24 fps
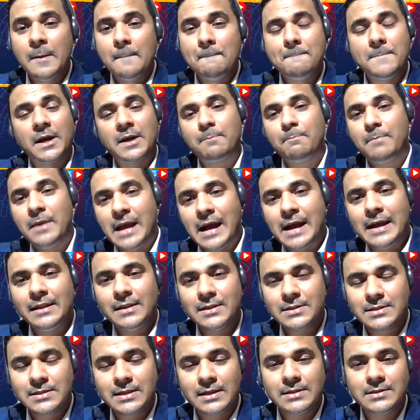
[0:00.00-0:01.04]
but behind
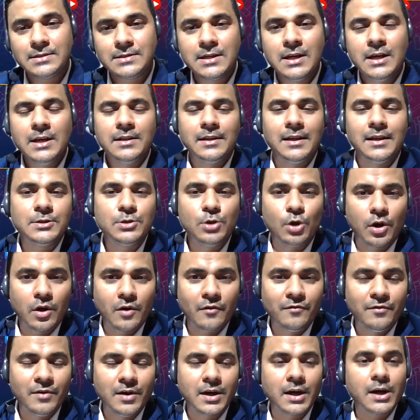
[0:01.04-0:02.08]
the scenes, there's a lot
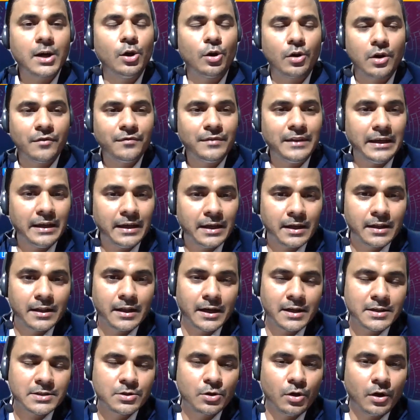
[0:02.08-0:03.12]
of work, a lot of thinking
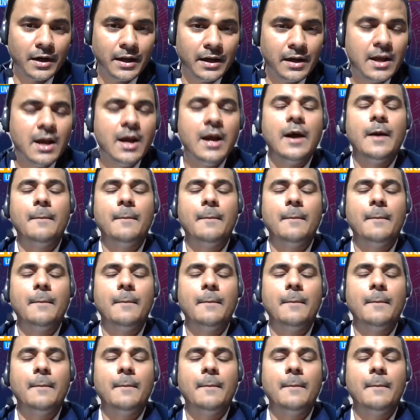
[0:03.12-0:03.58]
that is gone in.